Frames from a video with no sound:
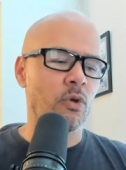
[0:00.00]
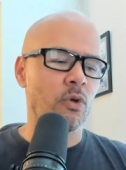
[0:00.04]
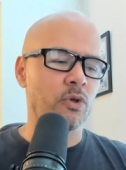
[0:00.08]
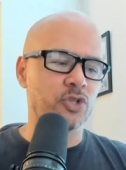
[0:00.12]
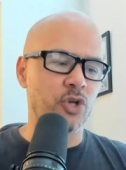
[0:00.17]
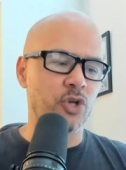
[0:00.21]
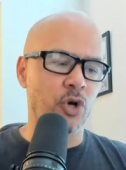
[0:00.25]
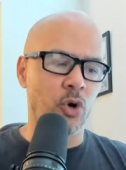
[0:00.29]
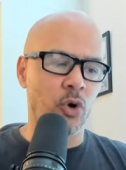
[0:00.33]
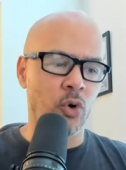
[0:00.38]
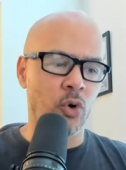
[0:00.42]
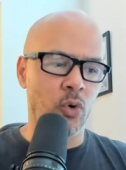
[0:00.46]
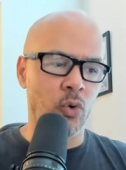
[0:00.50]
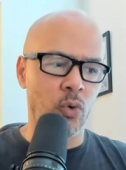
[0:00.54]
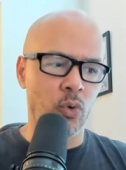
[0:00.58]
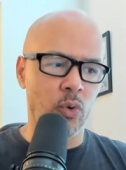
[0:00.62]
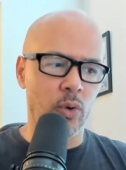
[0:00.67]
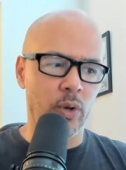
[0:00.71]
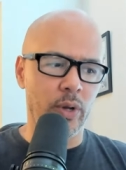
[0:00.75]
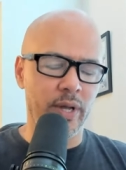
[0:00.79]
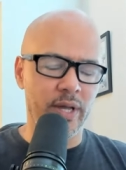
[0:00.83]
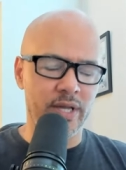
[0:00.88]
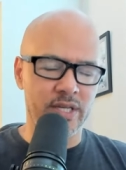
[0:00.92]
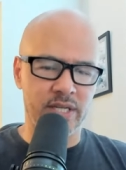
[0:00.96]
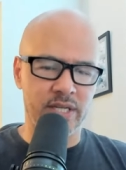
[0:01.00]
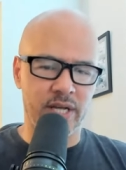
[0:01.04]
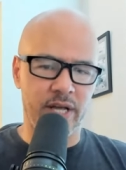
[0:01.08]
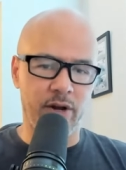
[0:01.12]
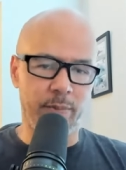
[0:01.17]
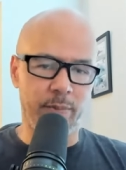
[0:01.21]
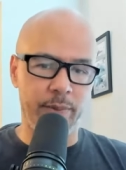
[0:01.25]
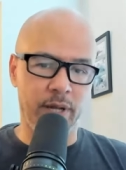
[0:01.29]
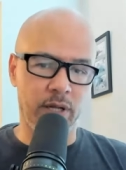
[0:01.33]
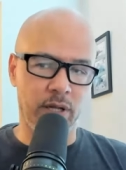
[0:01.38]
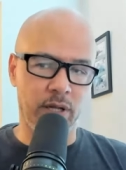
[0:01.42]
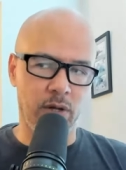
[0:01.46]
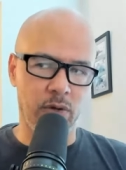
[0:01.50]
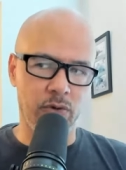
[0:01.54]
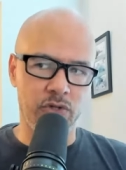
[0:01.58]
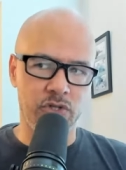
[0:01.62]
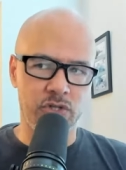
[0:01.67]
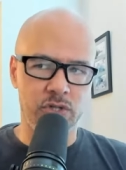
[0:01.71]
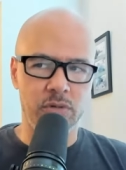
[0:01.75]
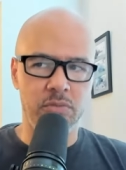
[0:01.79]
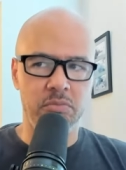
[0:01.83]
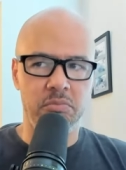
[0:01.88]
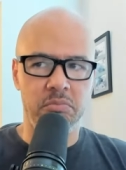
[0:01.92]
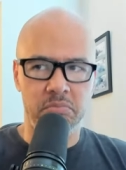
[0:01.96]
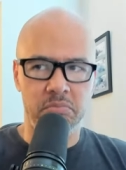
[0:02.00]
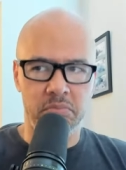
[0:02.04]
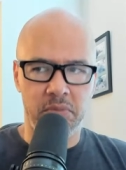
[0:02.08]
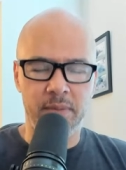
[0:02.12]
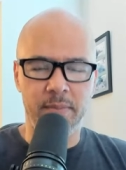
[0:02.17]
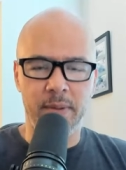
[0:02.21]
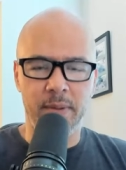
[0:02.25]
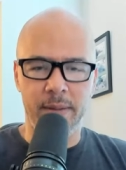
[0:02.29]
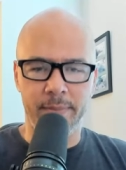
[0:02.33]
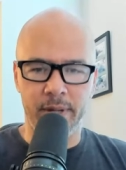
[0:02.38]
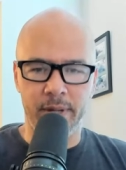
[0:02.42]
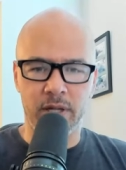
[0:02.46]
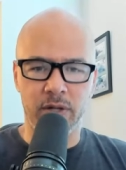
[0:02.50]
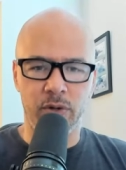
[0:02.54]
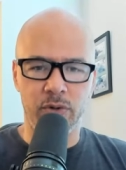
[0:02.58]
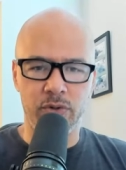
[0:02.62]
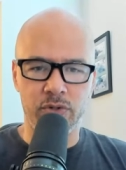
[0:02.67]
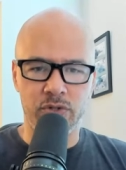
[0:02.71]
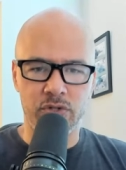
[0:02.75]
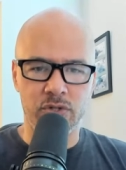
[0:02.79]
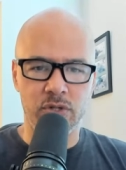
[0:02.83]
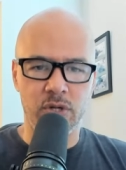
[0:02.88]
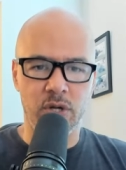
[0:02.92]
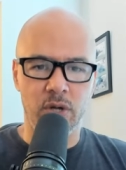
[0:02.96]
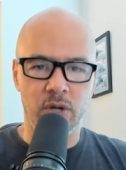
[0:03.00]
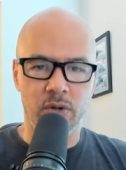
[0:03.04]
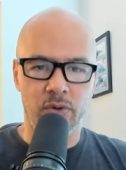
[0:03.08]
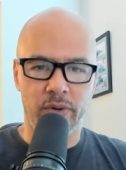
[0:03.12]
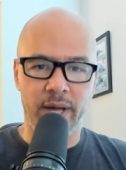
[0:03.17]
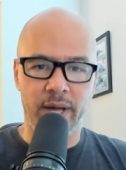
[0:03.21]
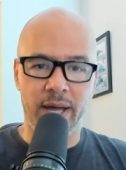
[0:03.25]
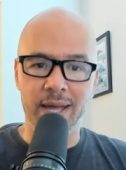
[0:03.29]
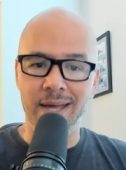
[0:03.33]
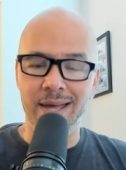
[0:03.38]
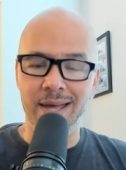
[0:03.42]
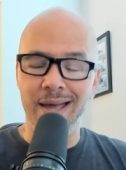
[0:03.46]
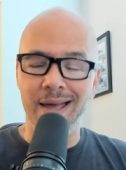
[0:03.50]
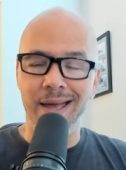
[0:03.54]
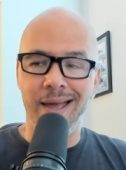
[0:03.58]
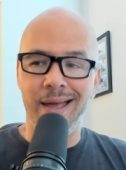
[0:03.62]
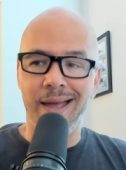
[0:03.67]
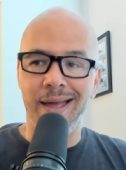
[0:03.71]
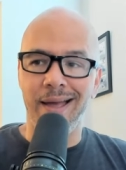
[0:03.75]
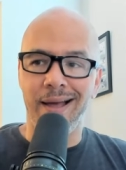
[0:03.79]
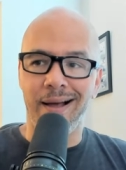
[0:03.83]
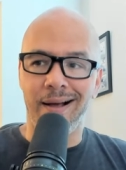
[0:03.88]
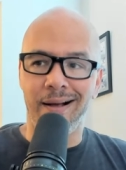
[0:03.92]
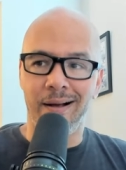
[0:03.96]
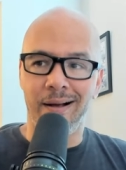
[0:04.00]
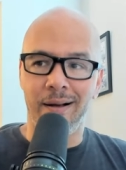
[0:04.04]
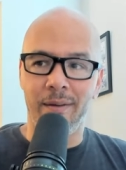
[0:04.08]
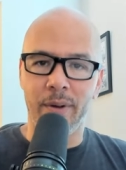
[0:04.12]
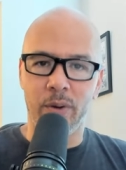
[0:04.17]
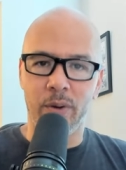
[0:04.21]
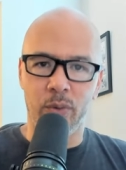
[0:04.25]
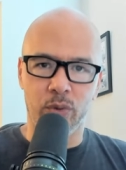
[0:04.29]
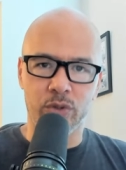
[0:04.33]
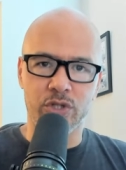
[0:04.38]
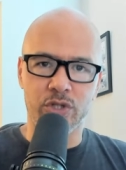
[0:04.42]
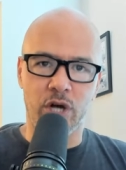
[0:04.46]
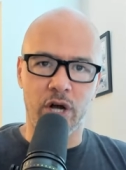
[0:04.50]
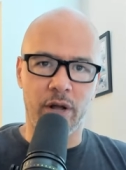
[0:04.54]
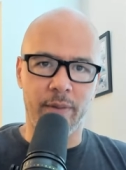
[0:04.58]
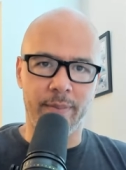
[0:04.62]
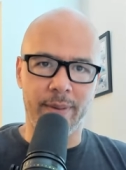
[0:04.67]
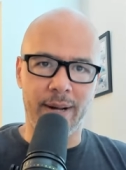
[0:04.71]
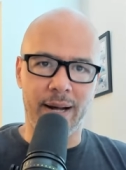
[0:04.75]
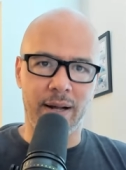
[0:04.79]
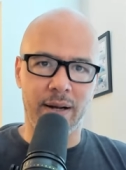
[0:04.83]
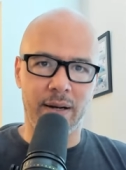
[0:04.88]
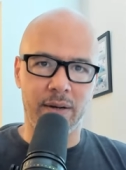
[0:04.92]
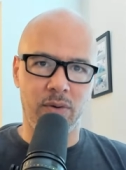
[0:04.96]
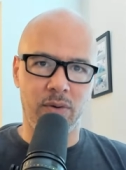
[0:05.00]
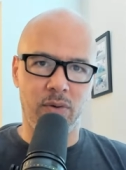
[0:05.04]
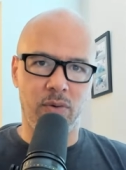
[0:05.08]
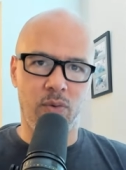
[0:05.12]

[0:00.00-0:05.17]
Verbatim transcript: So is it going to be close? It might be close, okay? And we'll talk about